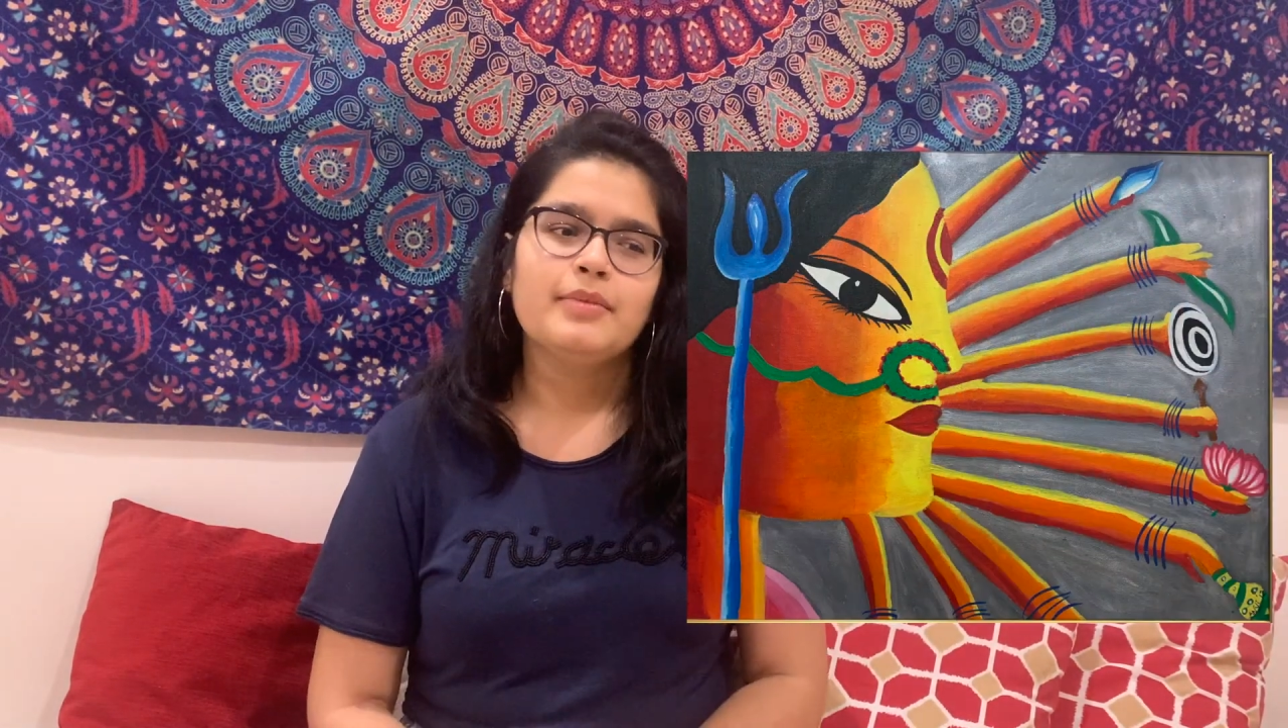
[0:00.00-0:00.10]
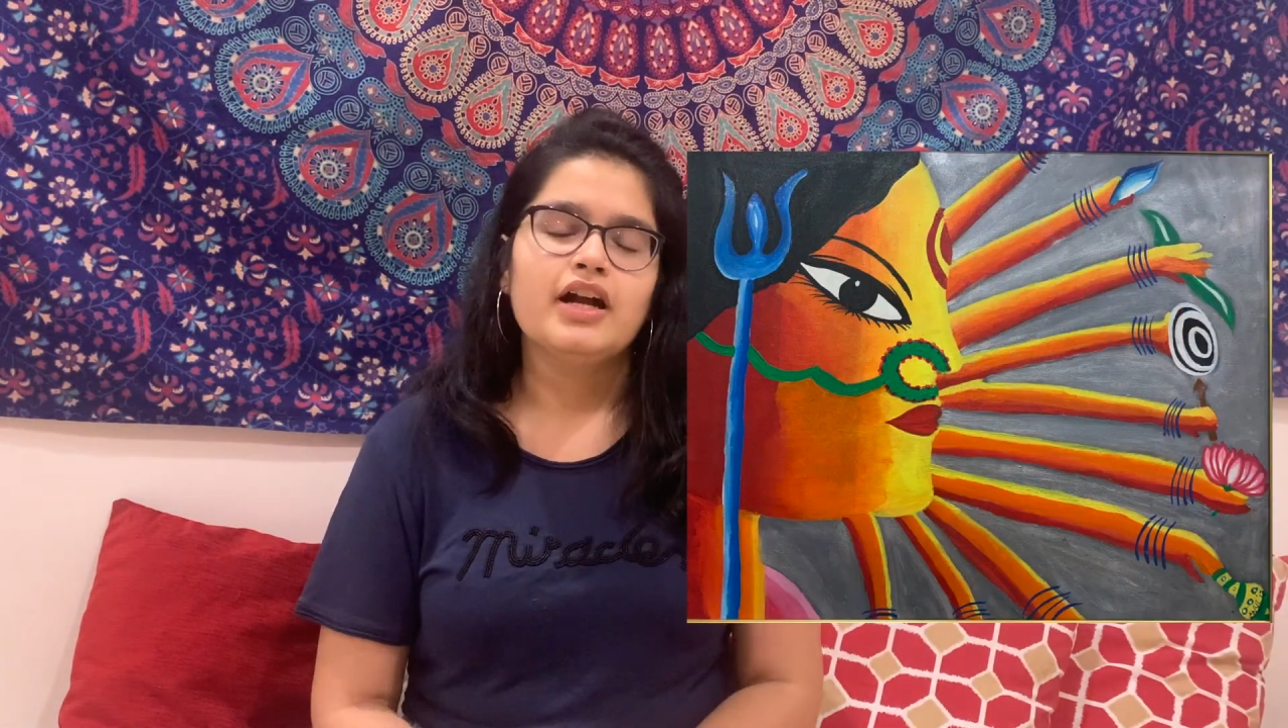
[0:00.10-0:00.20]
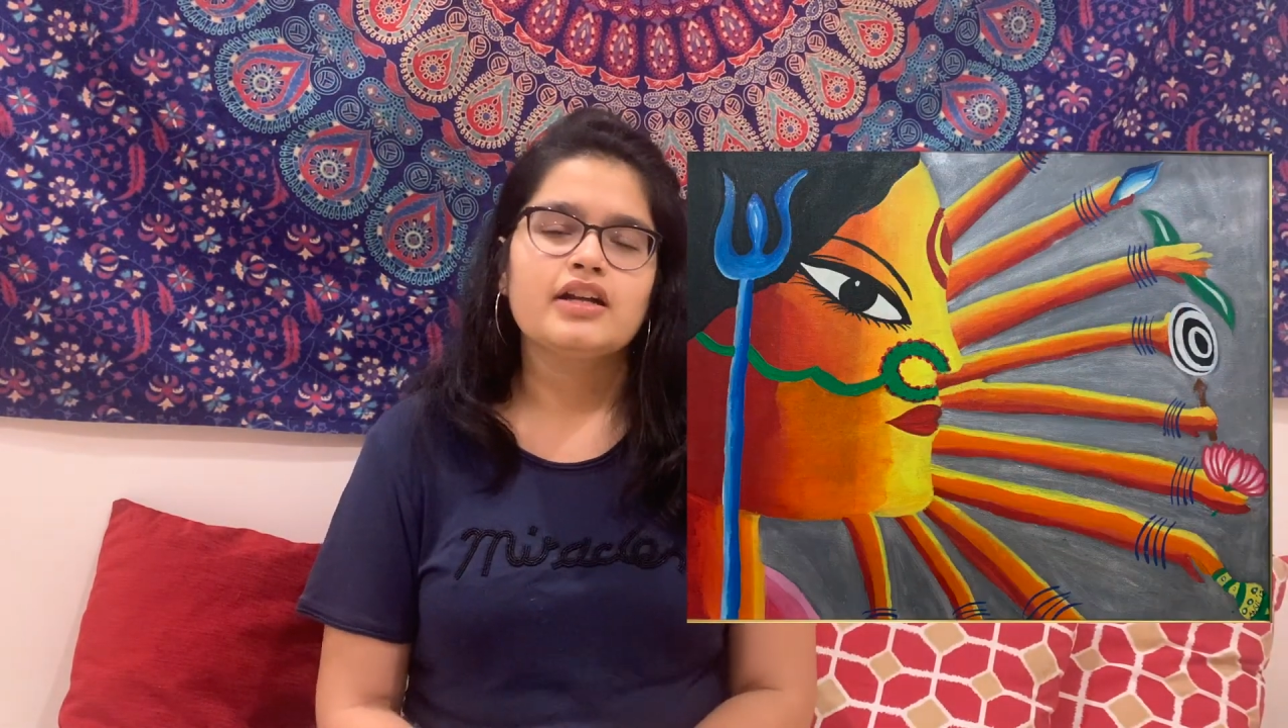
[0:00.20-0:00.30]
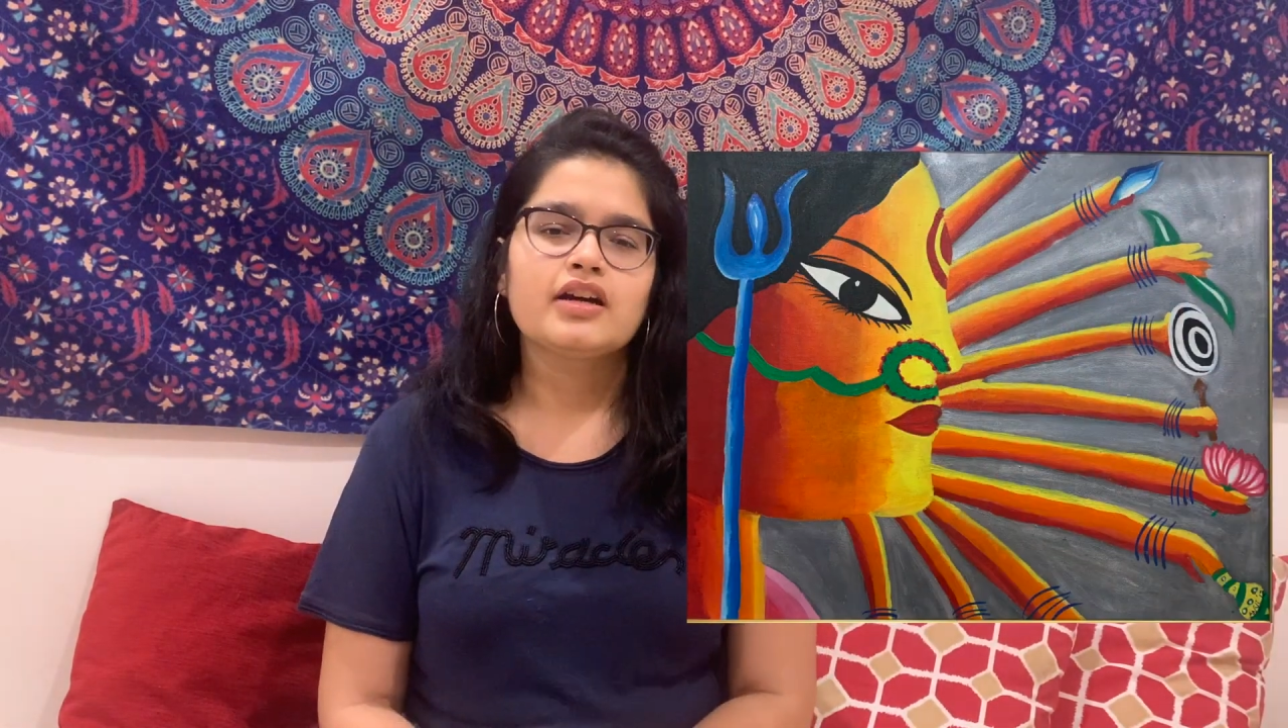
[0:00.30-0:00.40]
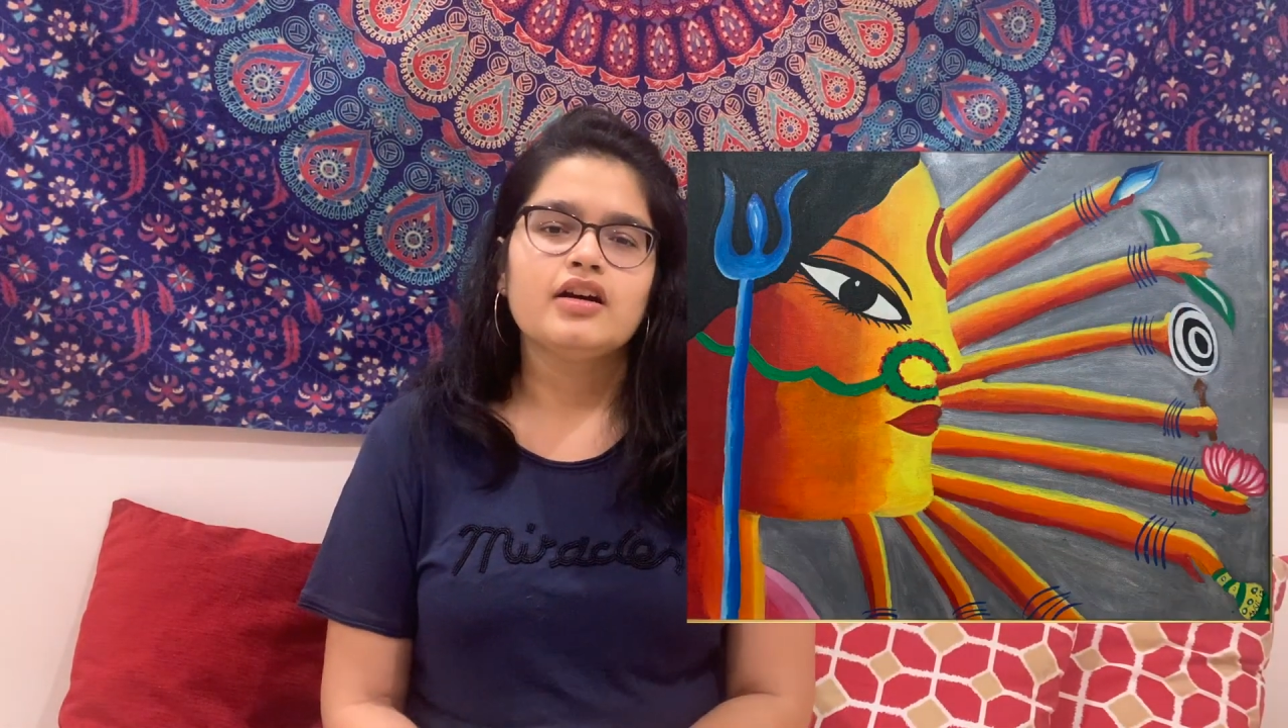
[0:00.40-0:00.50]

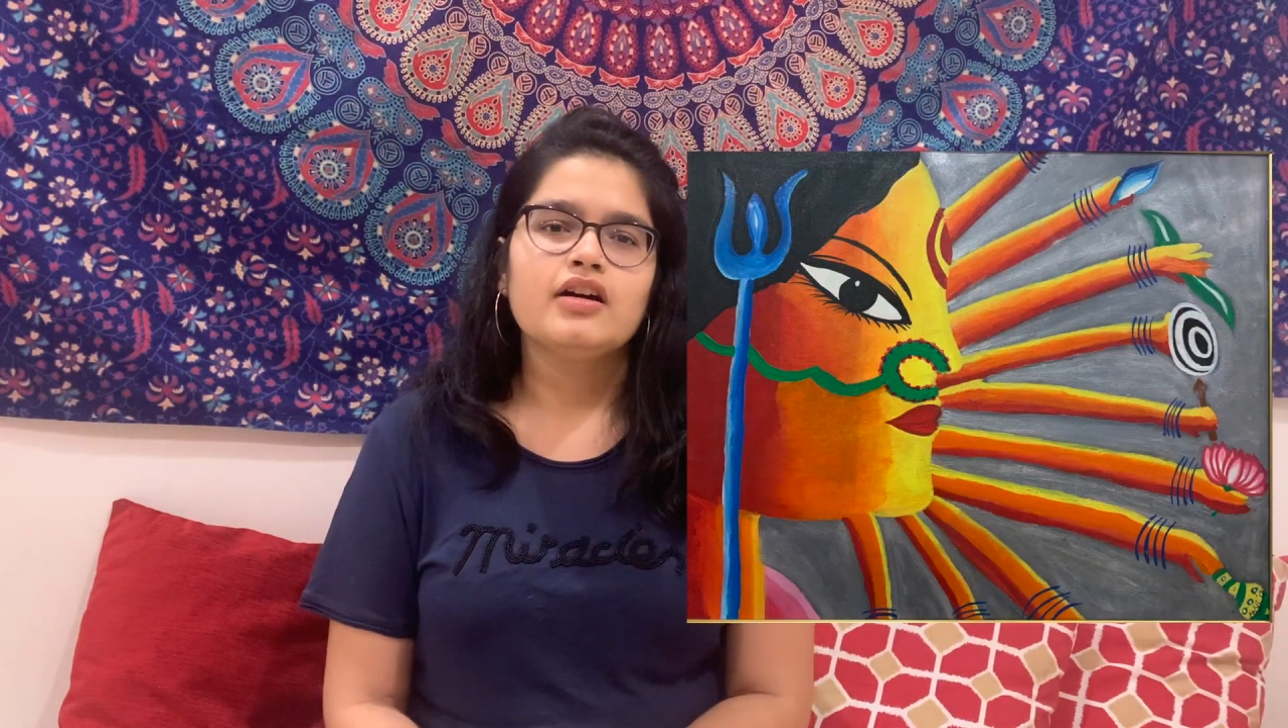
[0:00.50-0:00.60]
but